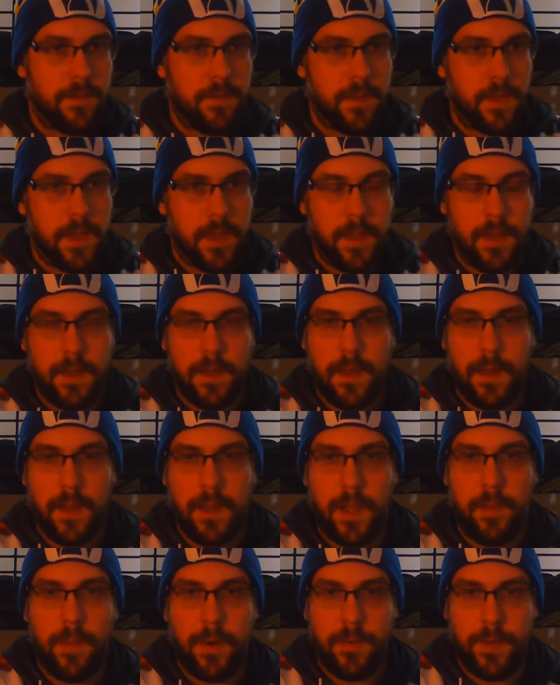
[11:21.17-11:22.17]
the
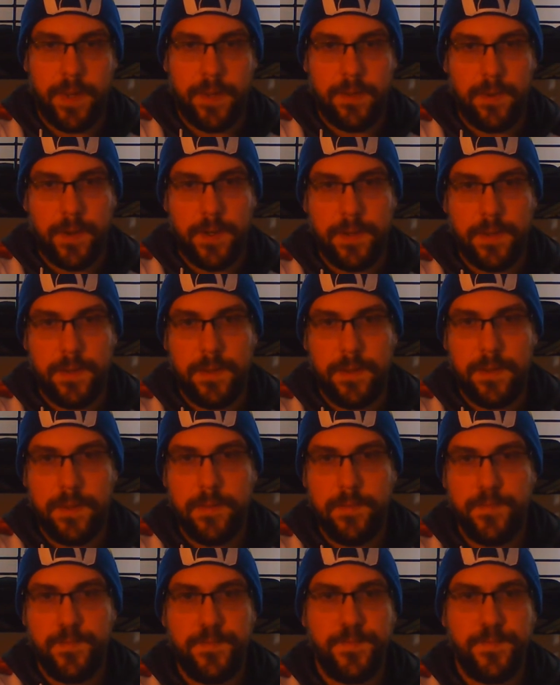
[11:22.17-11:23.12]
lumber resources.